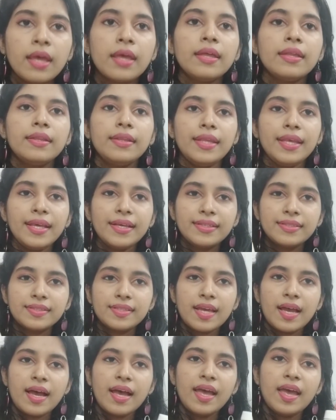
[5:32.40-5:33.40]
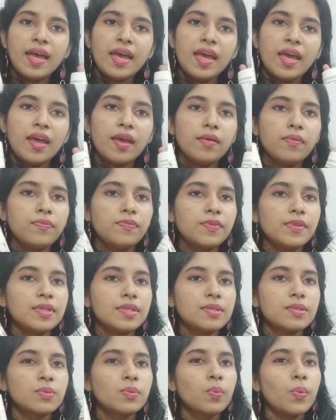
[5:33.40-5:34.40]
Next I have
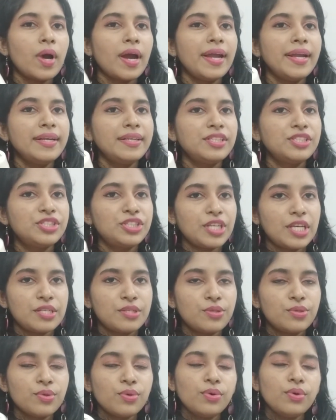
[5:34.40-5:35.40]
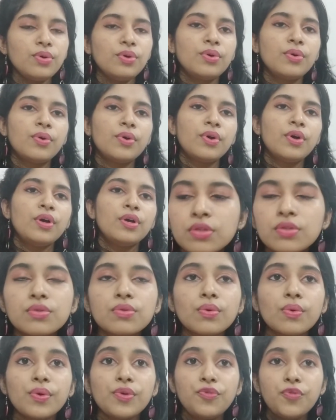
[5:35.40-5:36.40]
this white gesso.
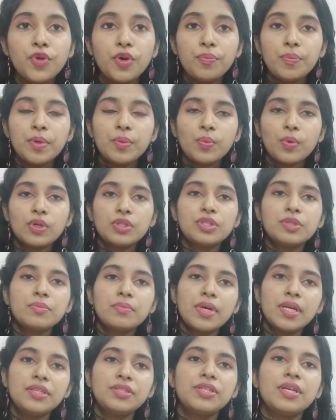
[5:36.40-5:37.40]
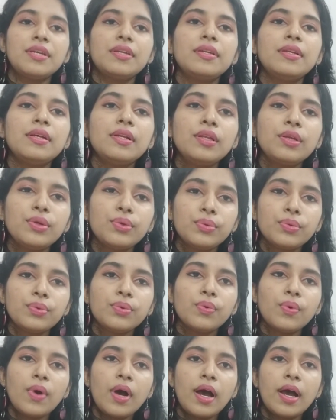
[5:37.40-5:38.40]
So if you have been watching my channel, you
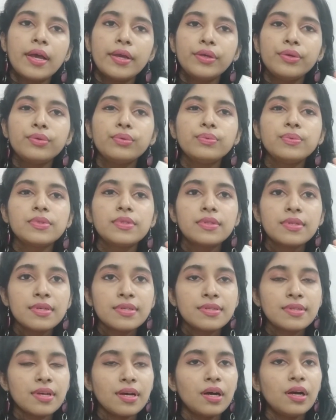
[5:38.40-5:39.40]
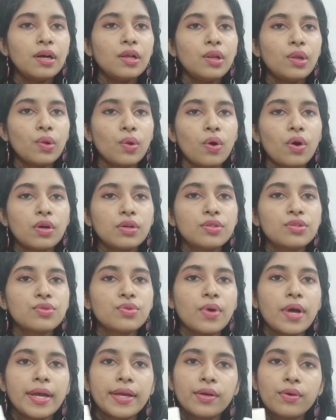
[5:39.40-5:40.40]
know I use this a lot,
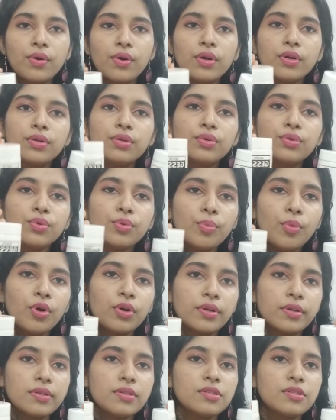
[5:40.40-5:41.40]
so I got 2 bottles